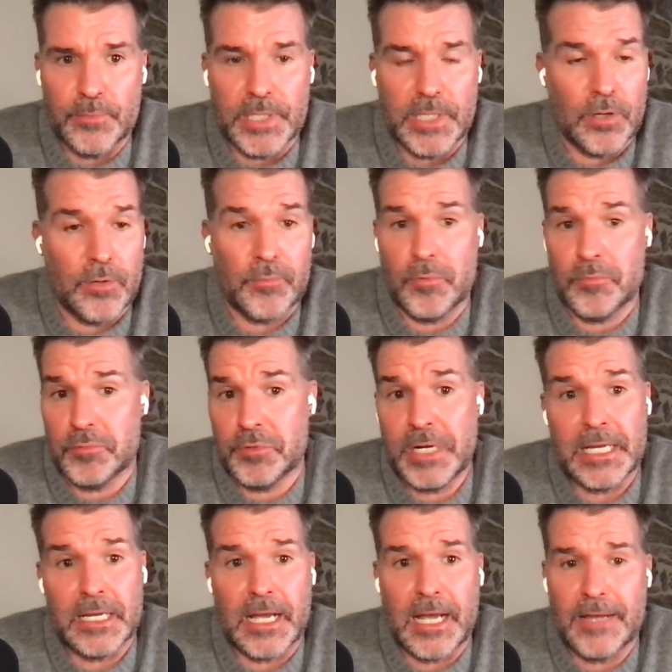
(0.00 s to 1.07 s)
We go,
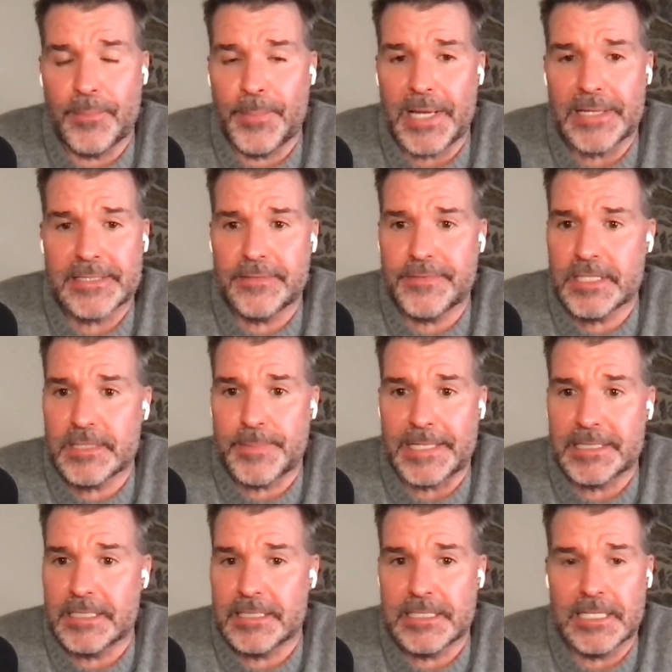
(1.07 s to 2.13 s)
great, I have a positive
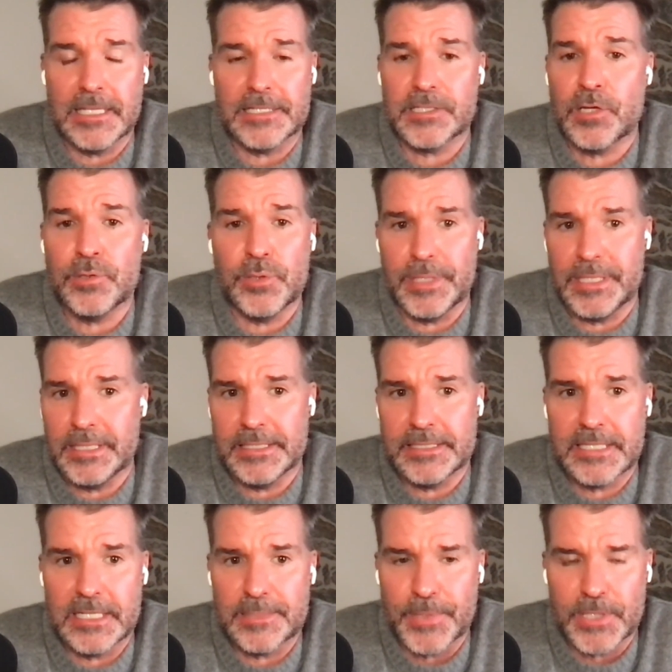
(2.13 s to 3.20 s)
expectancy. Let's go do it. And let's
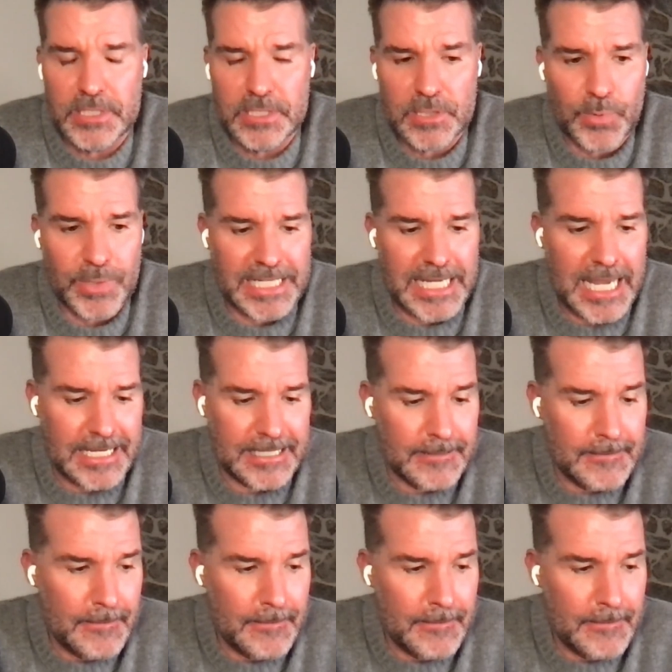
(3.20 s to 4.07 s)
say it's person 28.